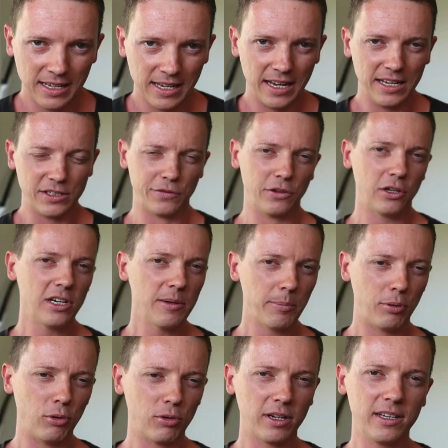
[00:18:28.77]
It's very
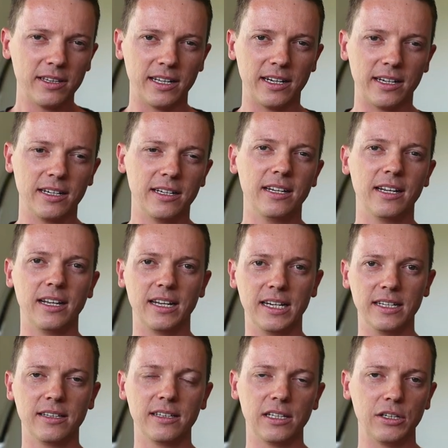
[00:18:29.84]
important that
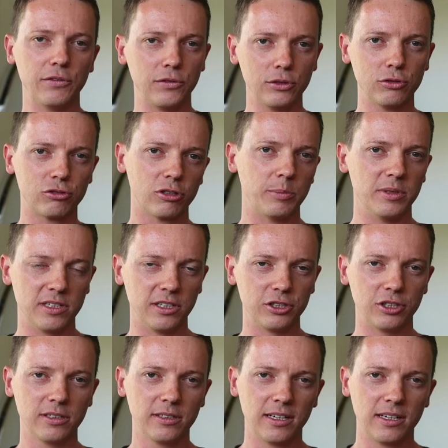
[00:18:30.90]
in the full draw
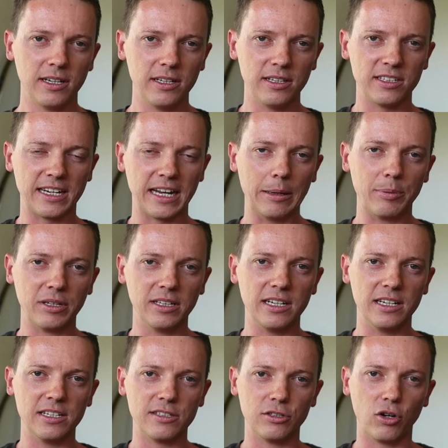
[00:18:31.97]
position, the scapula
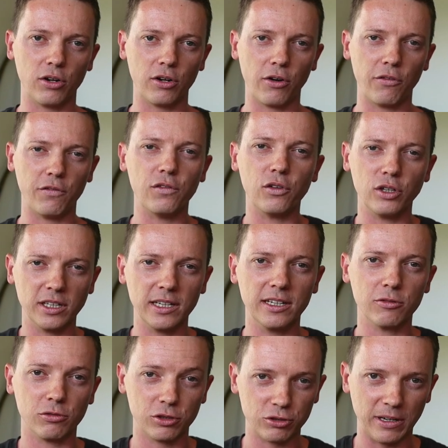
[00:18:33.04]
is not fully
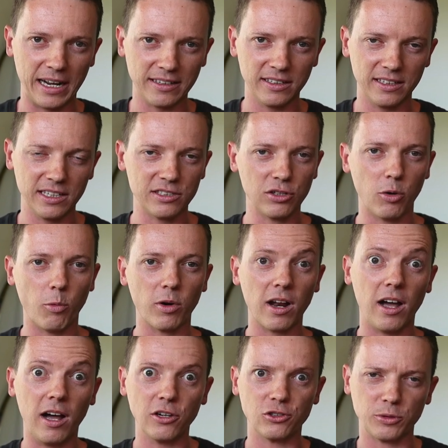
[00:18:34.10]
retracted. It's not
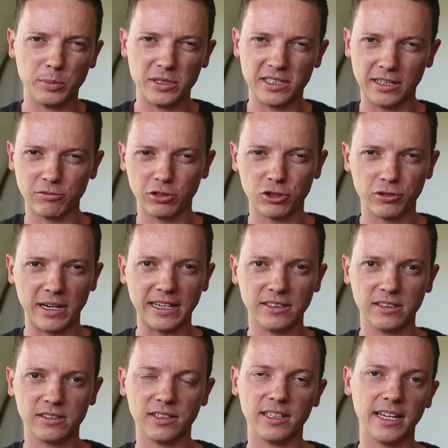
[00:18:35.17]
100% retracted
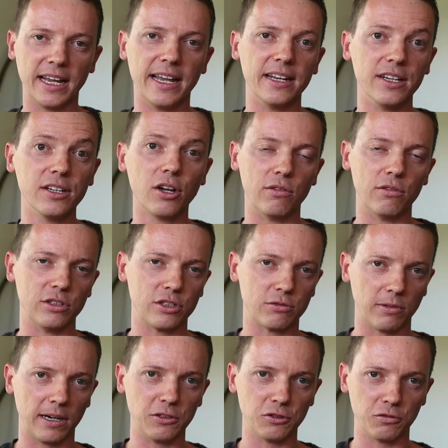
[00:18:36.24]
to the end of its
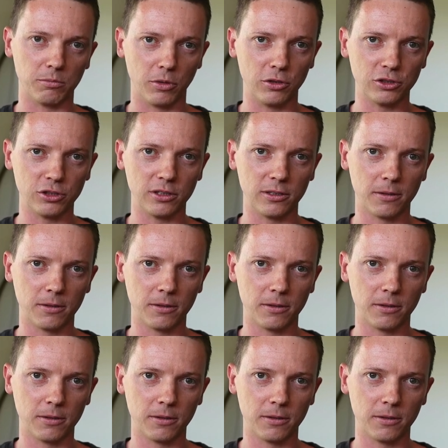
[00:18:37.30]
range of motion.